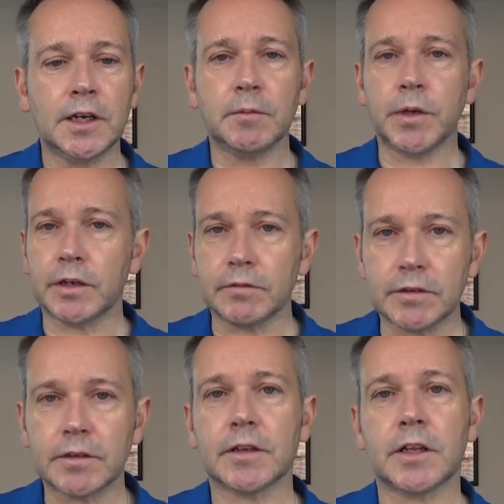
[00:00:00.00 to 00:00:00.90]
But
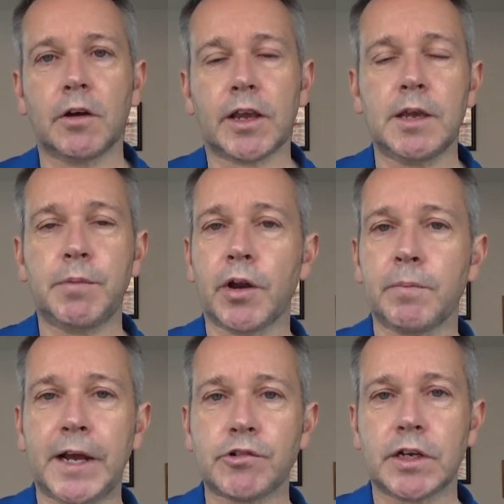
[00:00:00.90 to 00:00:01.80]
now I keep it on a
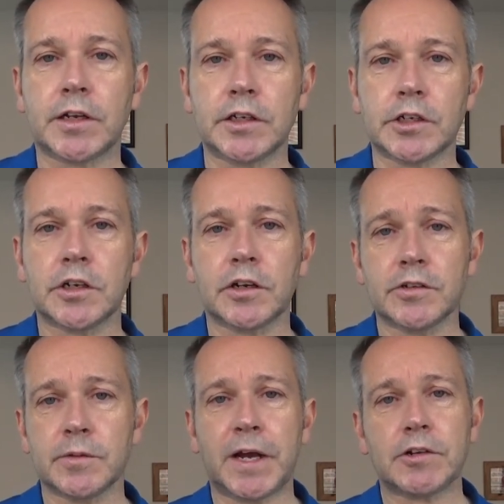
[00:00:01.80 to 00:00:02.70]
battery conditioner
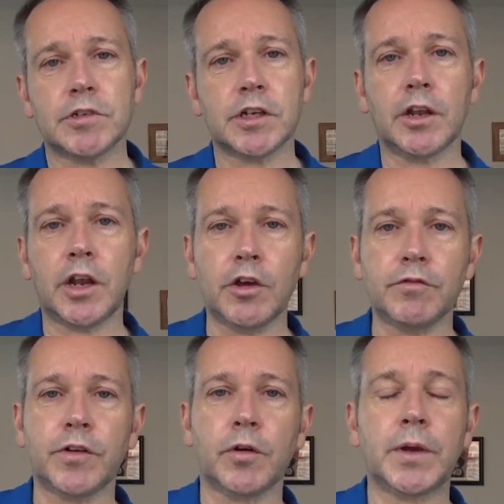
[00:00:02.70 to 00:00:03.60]
because the batteries are known
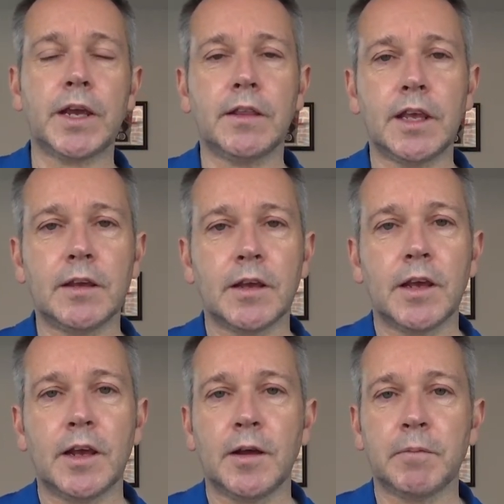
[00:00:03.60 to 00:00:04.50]
for not being the
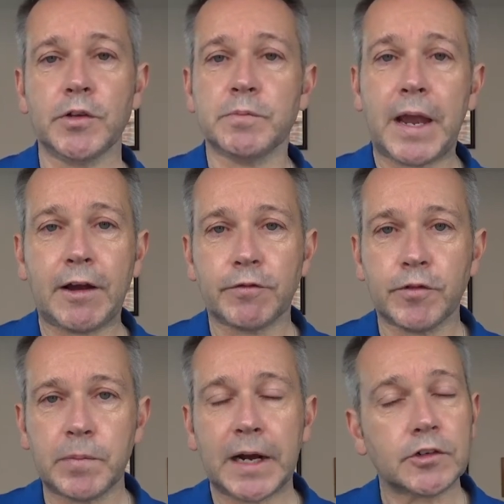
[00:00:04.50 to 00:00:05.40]
most
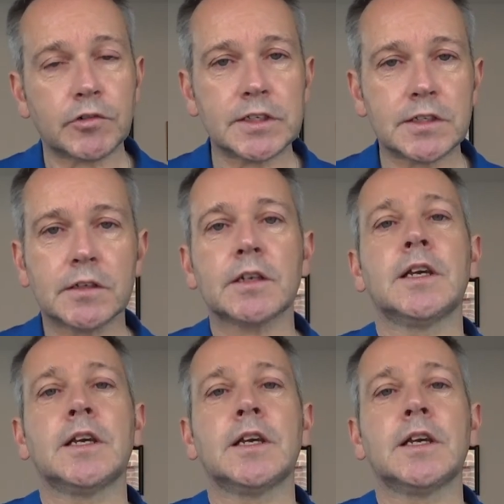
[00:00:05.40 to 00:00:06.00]
powerful batteries,